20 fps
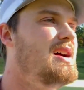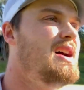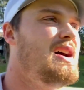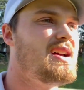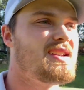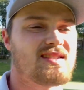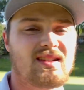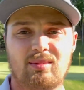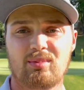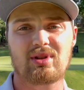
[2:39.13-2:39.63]

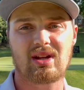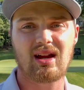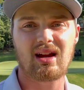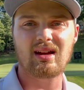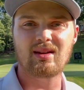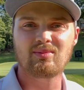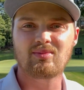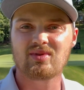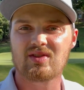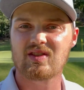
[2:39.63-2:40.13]

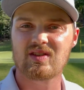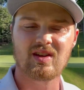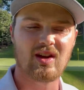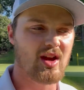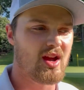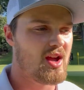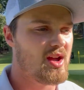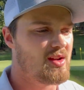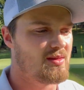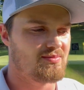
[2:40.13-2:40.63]
sometimes
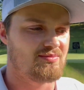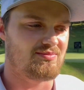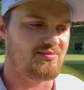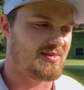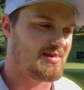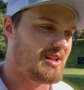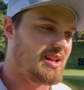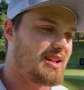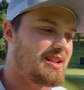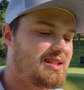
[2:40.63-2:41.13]

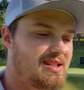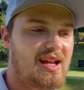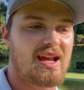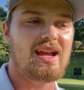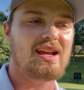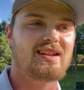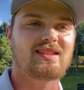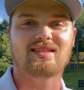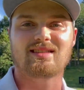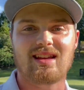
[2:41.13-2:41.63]
it
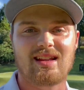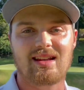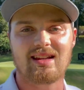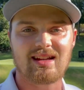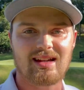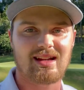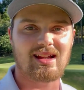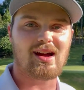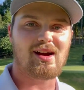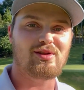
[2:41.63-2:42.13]
takes
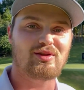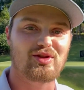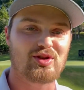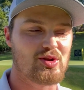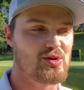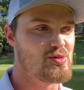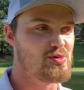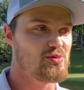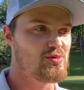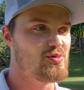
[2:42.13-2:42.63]
sending it out
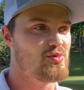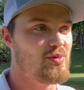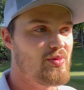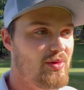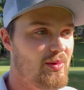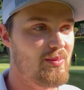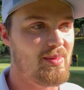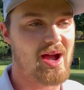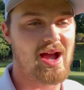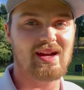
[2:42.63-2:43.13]
to
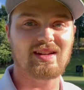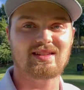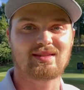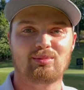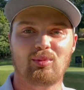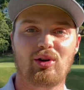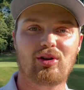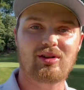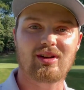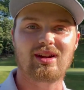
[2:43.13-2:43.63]
the mass
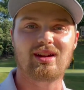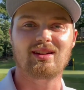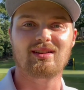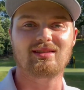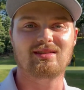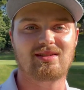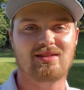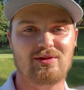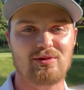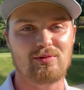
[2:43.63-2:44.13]
market
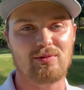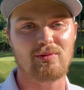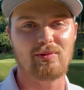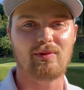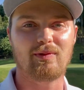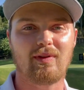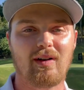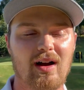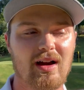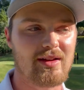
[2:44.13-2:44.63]
to
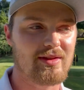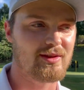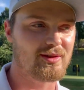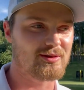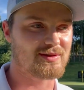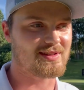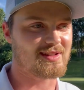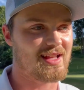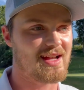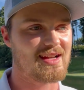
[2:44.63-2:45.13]
find
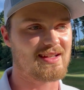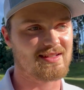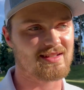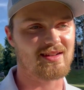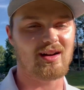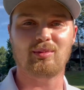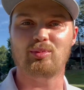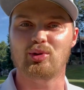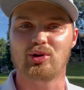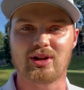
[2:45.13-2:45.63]
those last
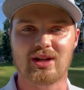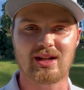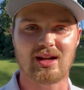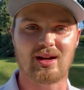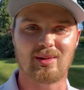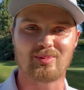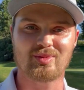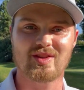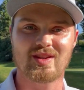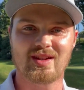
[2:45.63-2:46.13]
couple
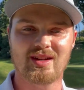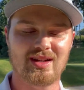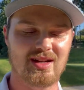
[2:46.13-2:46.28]
hiccups.